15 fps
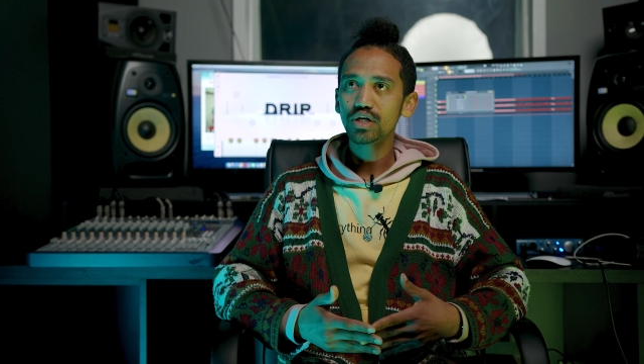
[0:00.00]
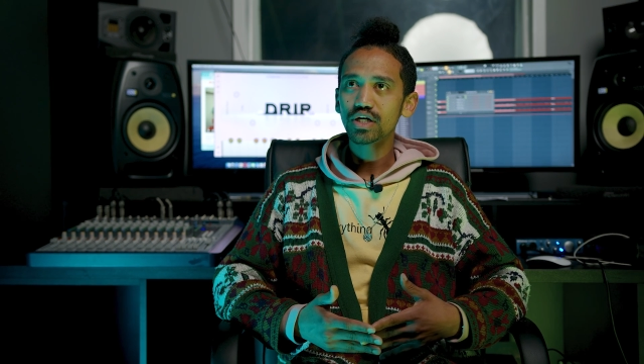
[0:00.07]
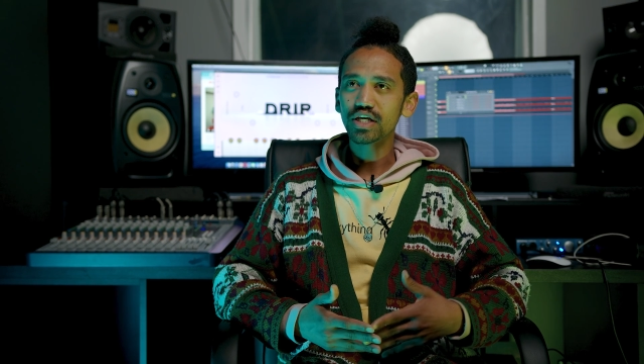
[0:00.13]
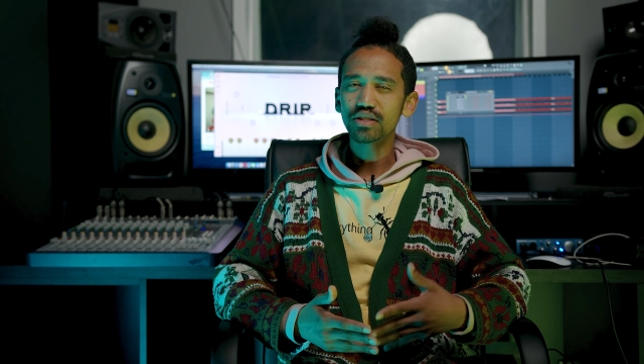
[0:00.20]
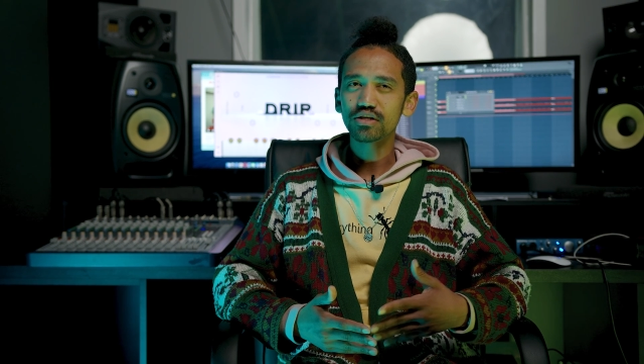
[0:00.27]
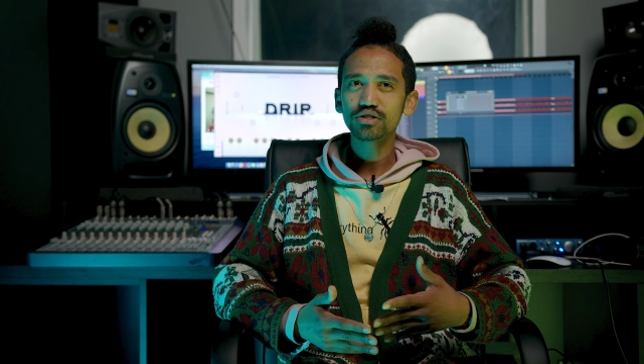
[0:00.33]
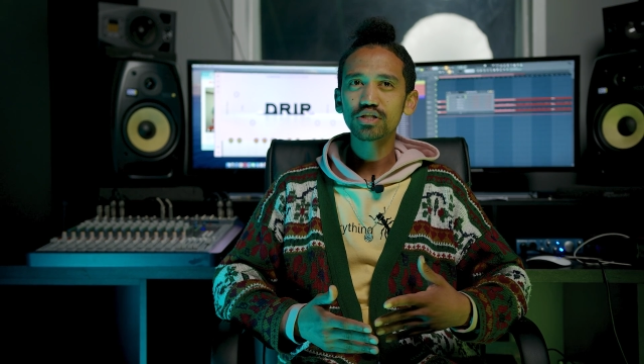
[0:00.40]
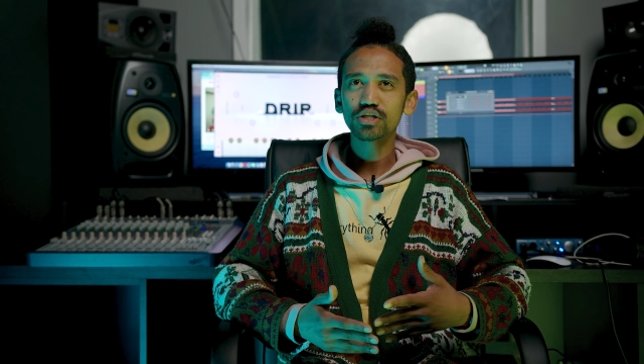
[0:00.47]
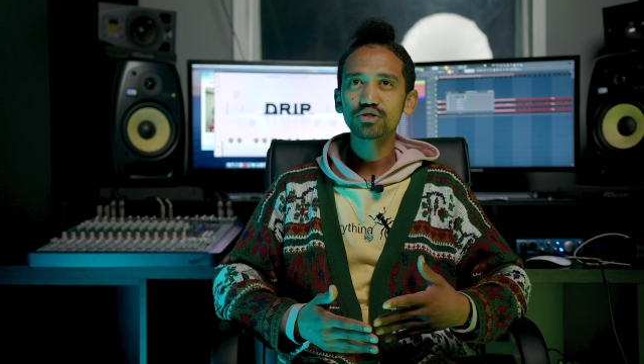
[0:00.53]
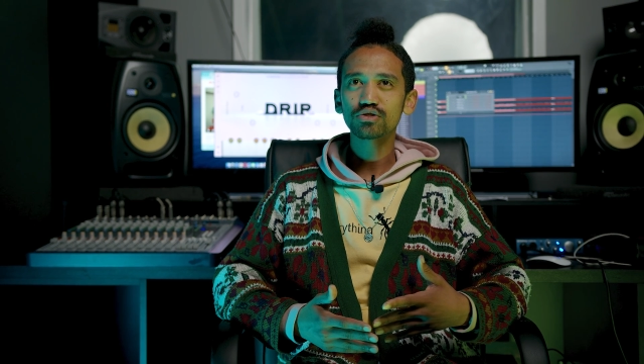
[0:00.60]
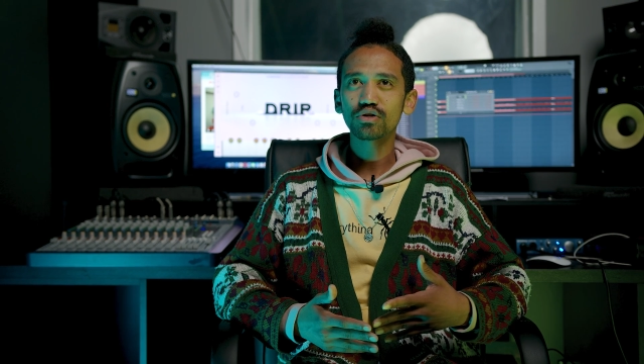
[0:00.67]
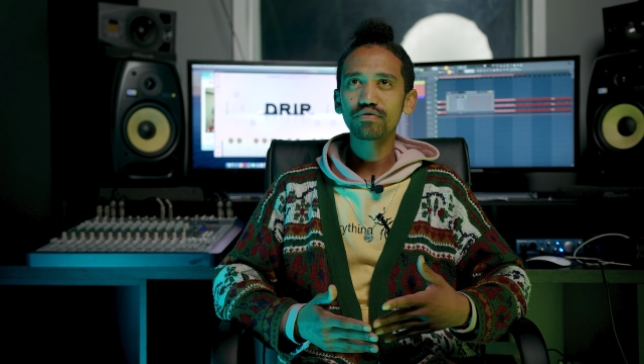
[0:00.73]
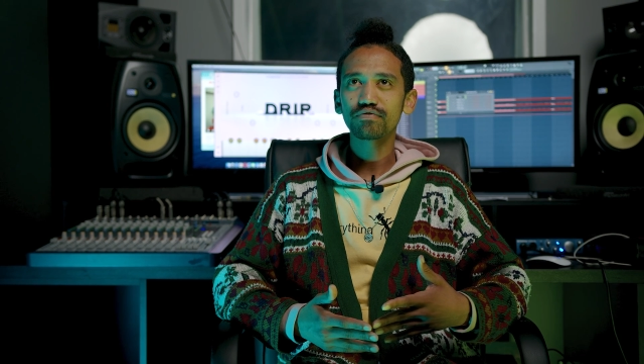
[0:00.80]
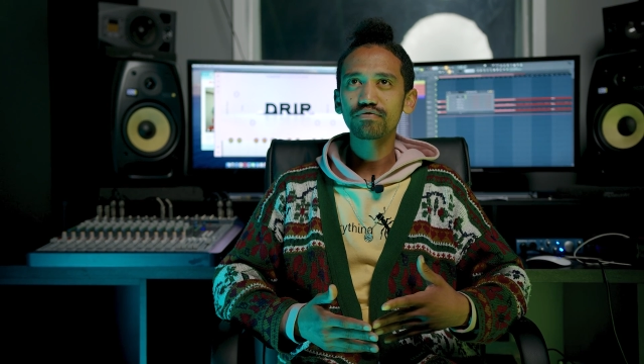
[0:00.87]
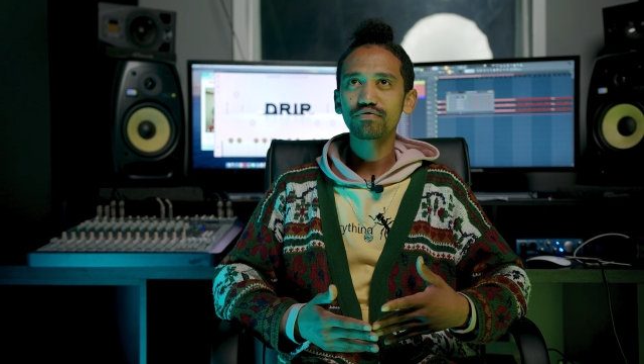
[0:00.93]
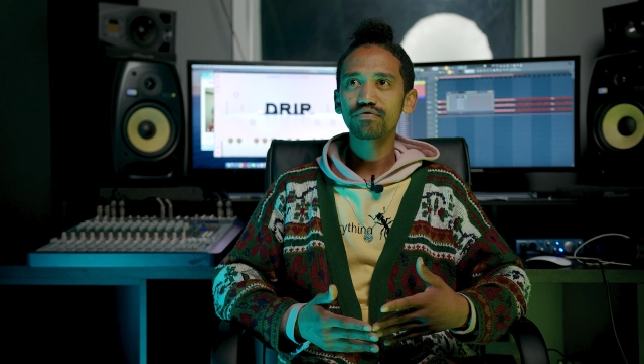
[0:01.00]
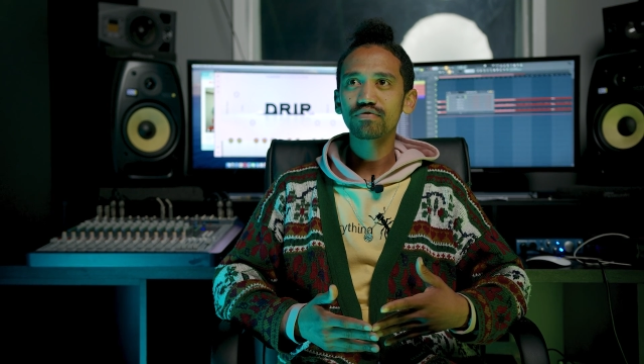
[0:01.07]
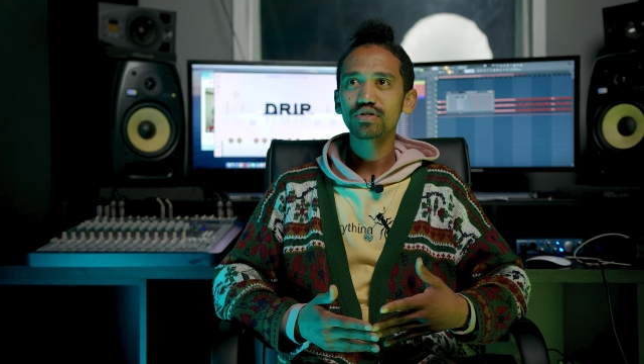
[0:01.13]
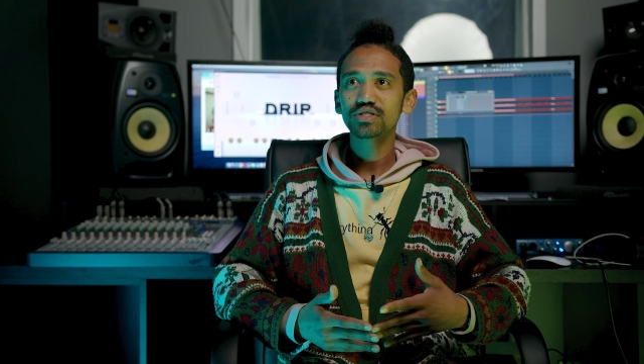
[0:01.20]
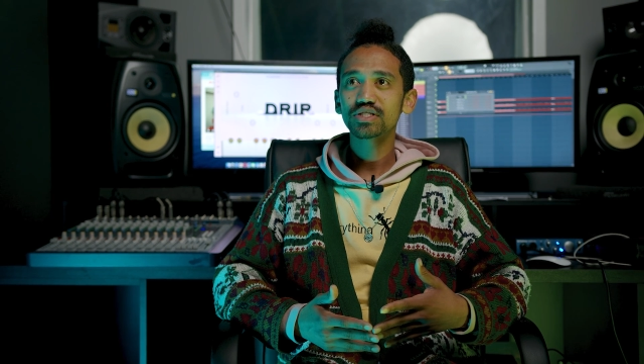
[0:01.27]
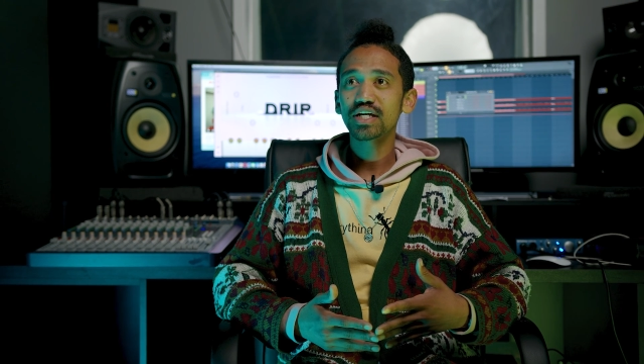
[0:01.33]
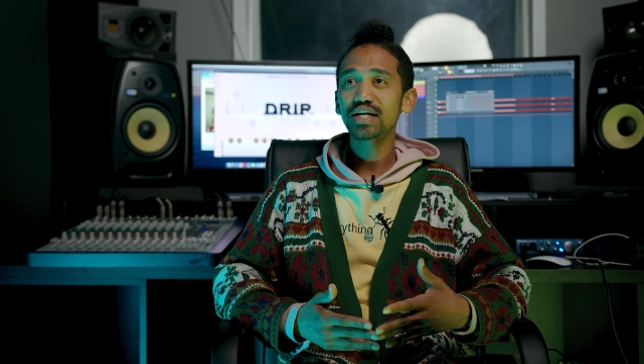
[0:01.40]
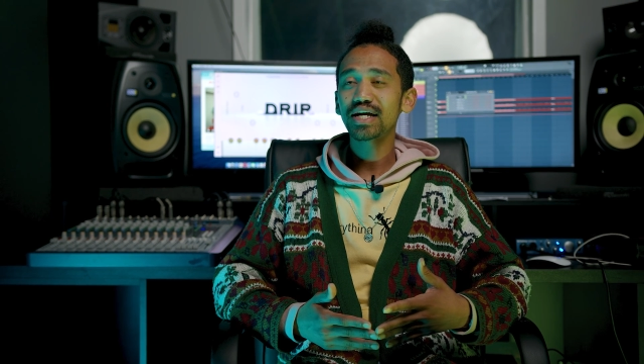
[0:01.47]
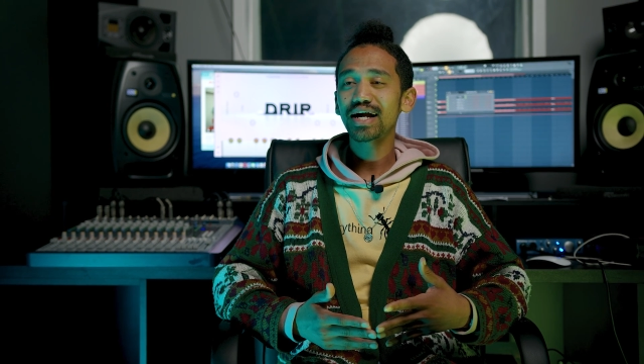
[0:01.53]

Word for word: In the sense of, say